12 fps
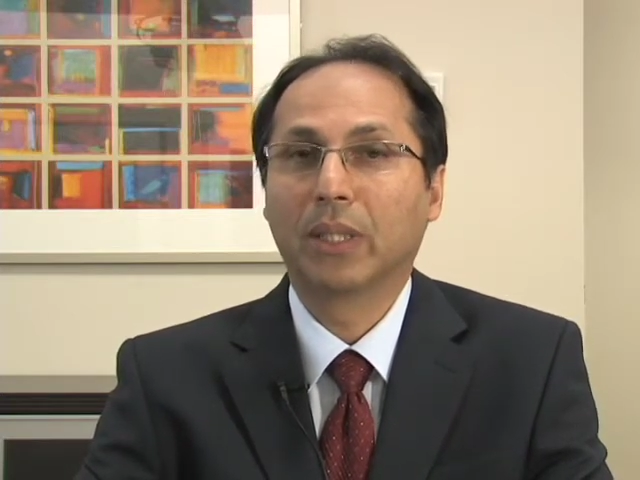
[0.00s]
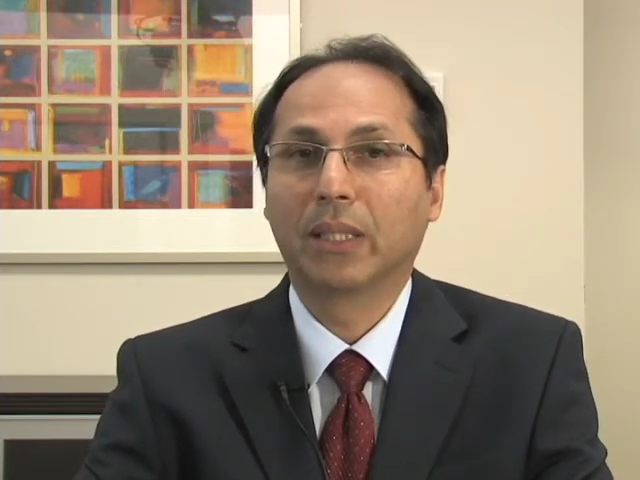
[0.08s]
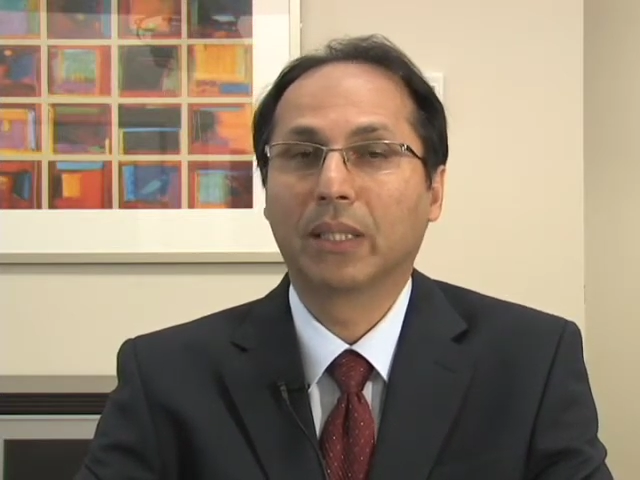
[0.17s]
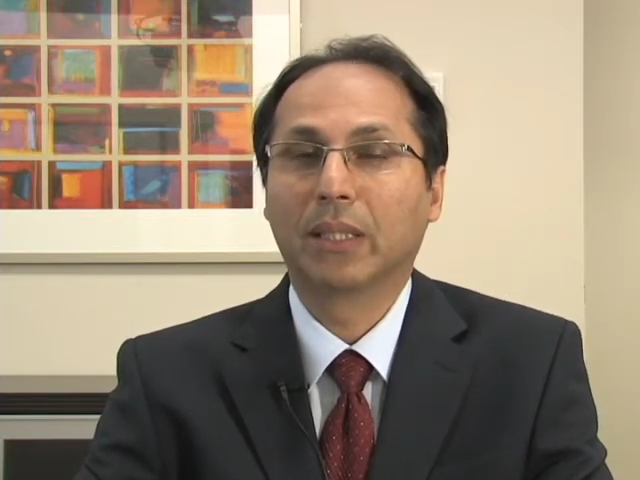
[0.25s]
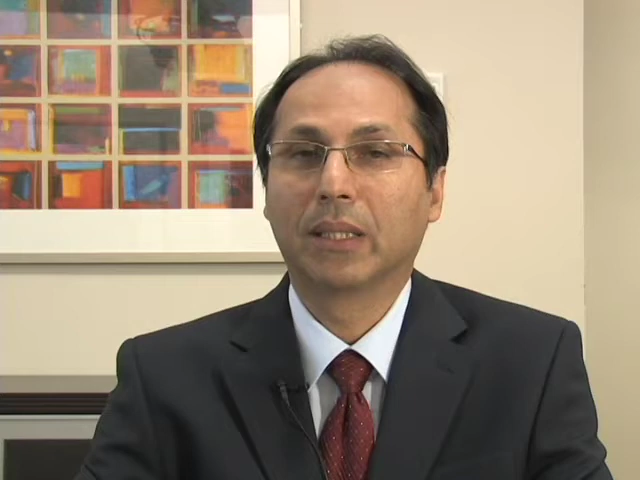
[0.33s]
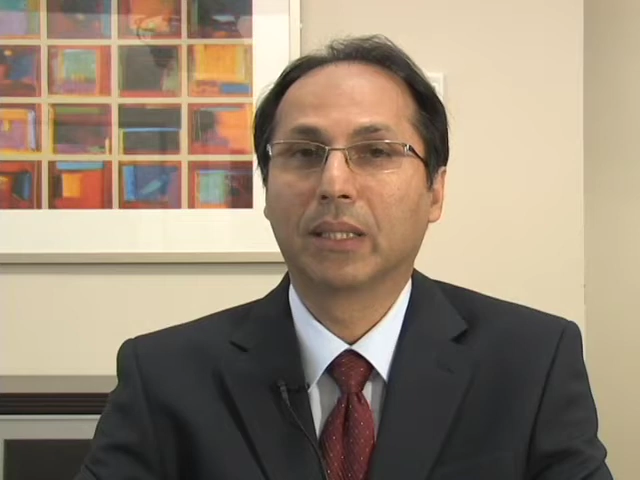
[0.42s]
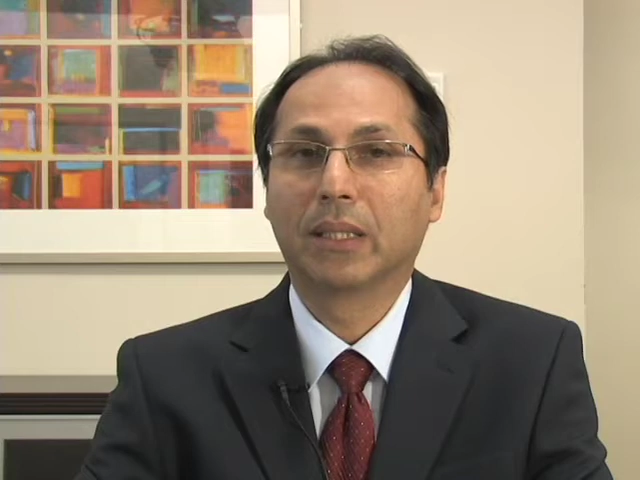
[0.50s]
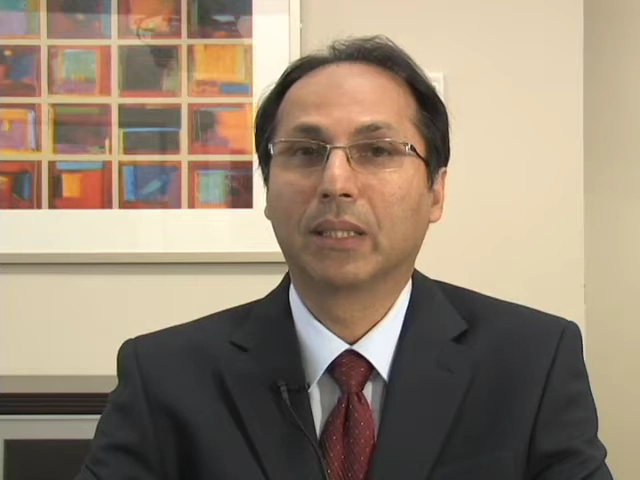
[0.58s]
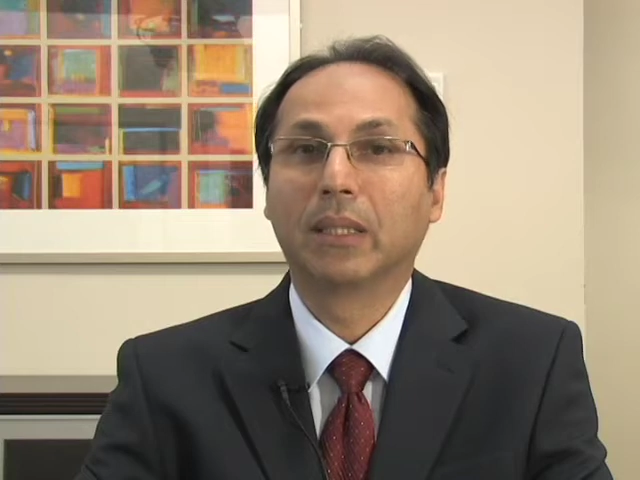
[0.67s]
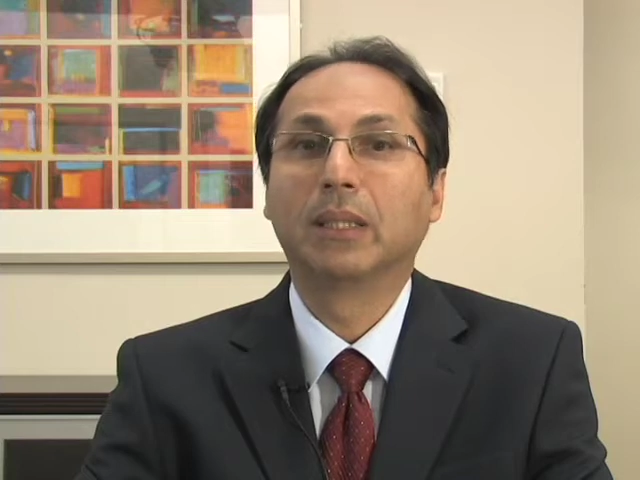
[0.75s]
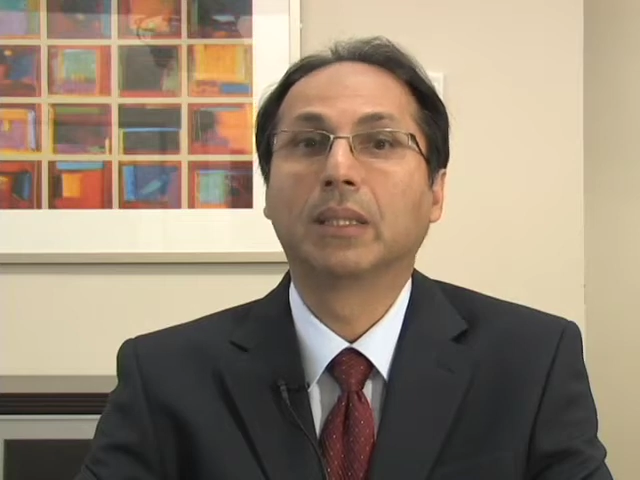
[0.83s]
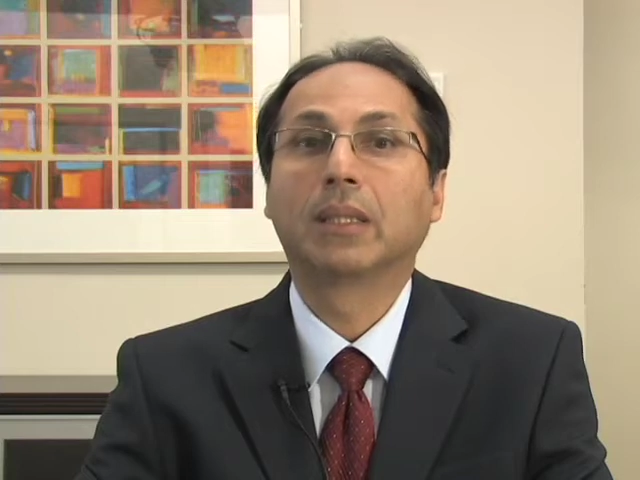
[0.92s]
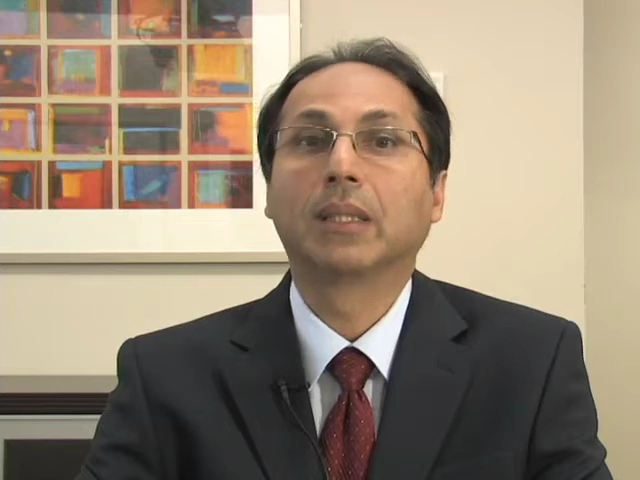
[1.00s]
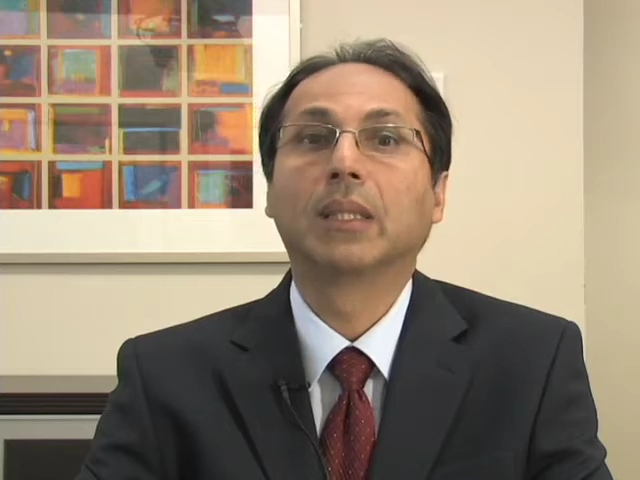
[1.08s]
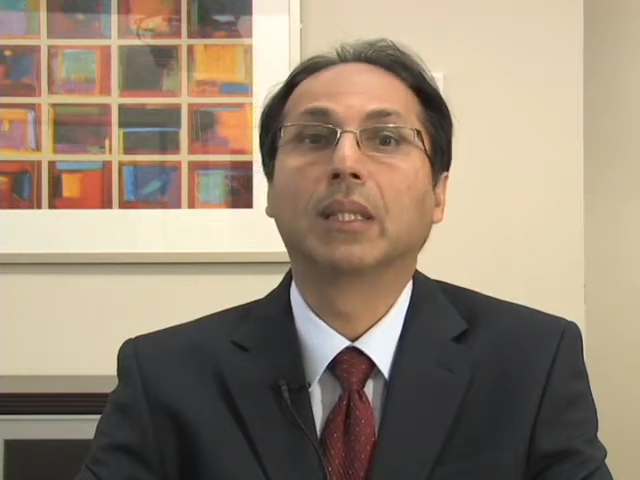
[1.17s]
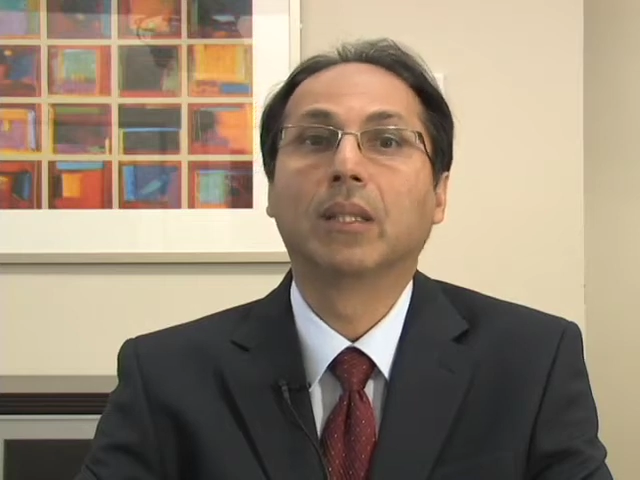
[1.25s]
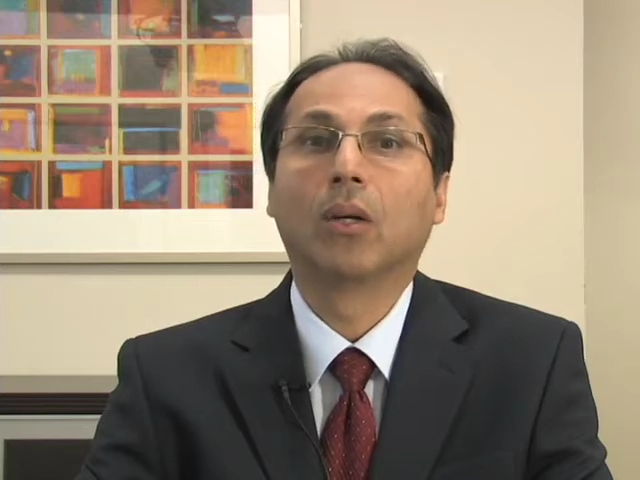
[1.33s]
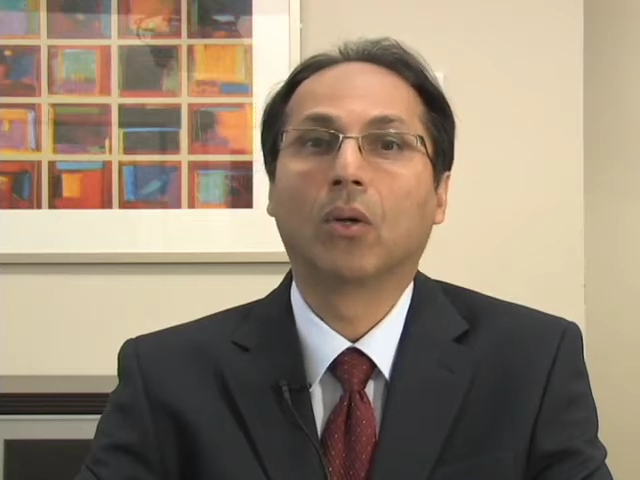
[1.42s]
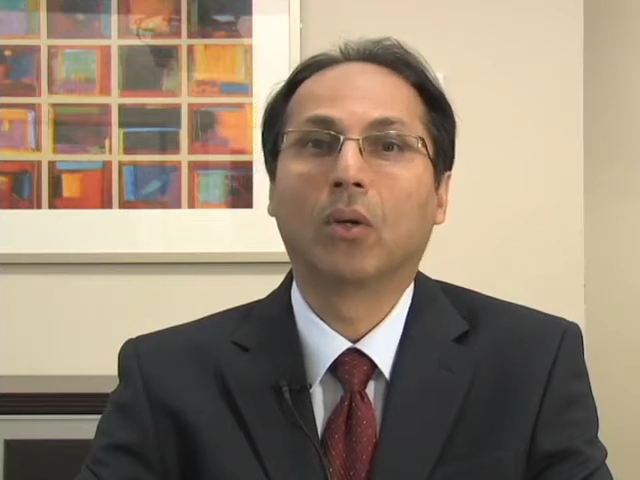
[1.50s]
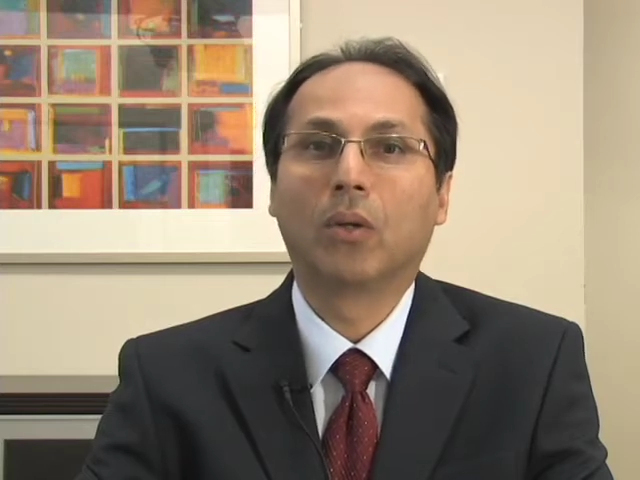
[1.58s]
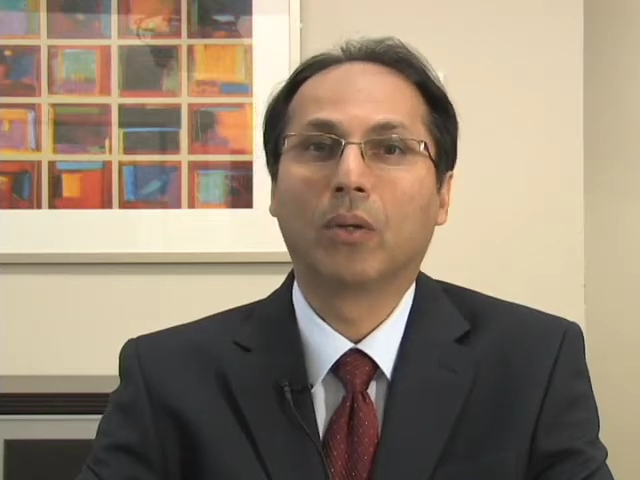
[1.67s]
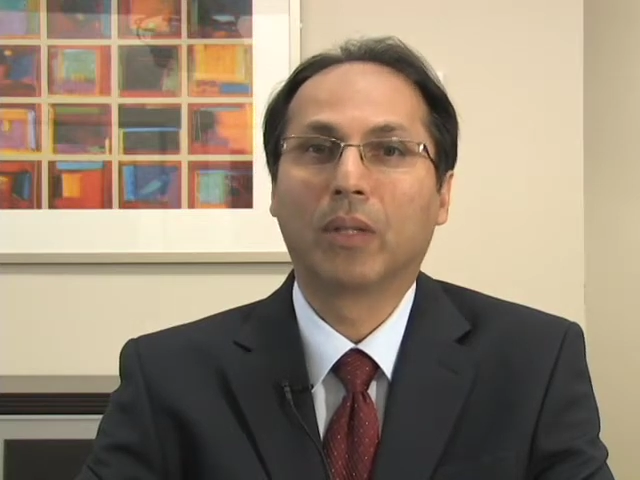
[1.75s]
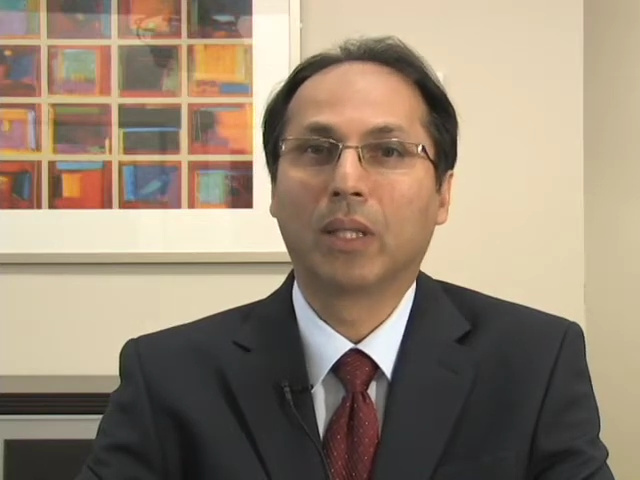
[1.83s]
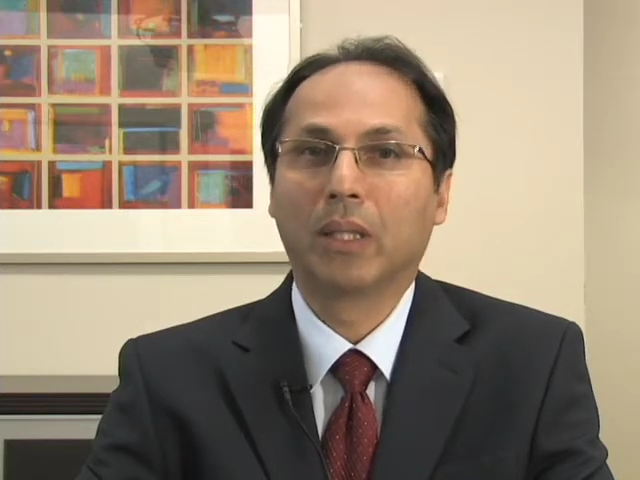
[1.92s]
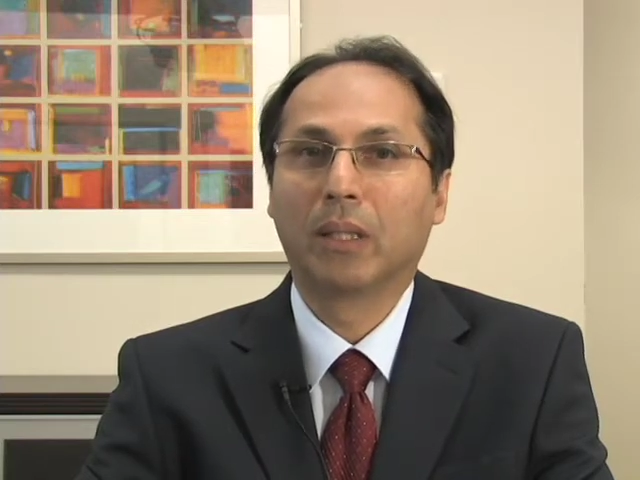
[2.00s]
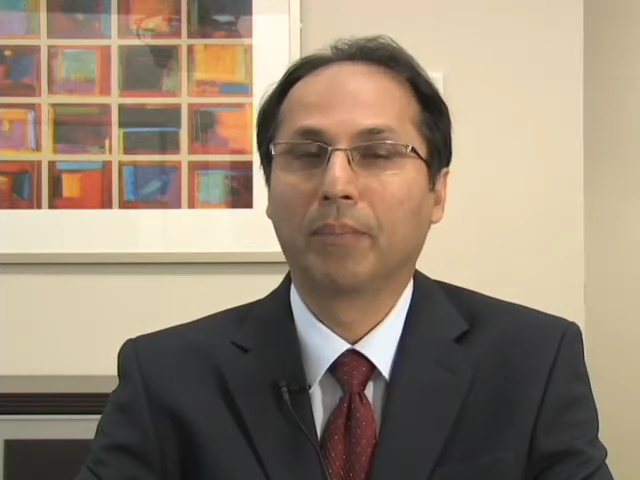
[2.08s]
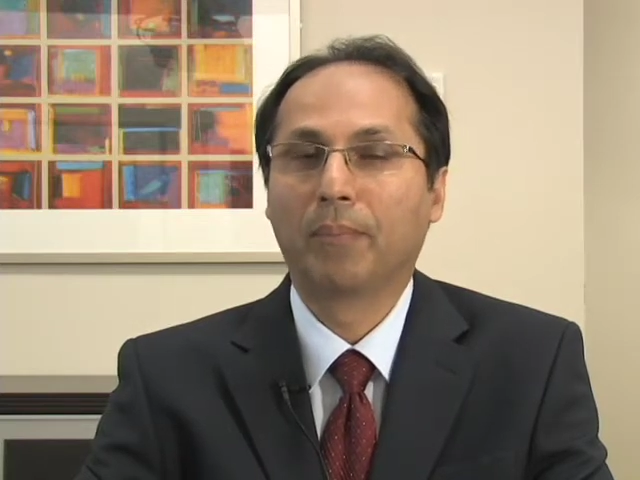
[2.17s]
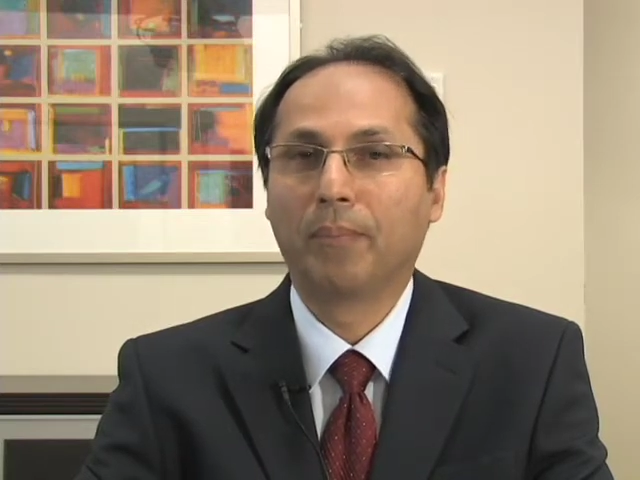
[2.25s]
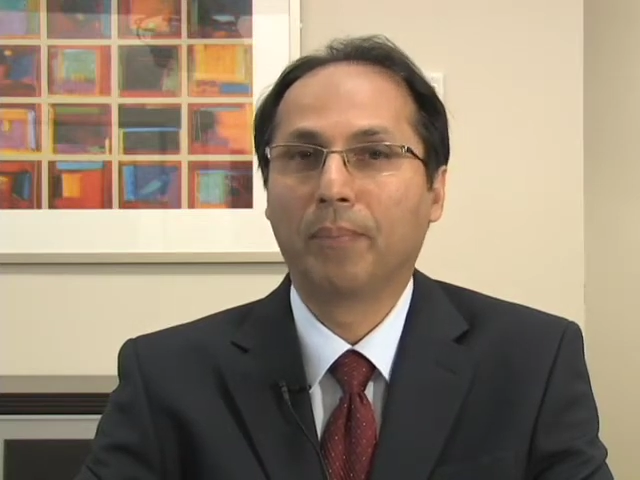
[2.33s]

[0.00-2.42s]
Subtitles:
that is in all the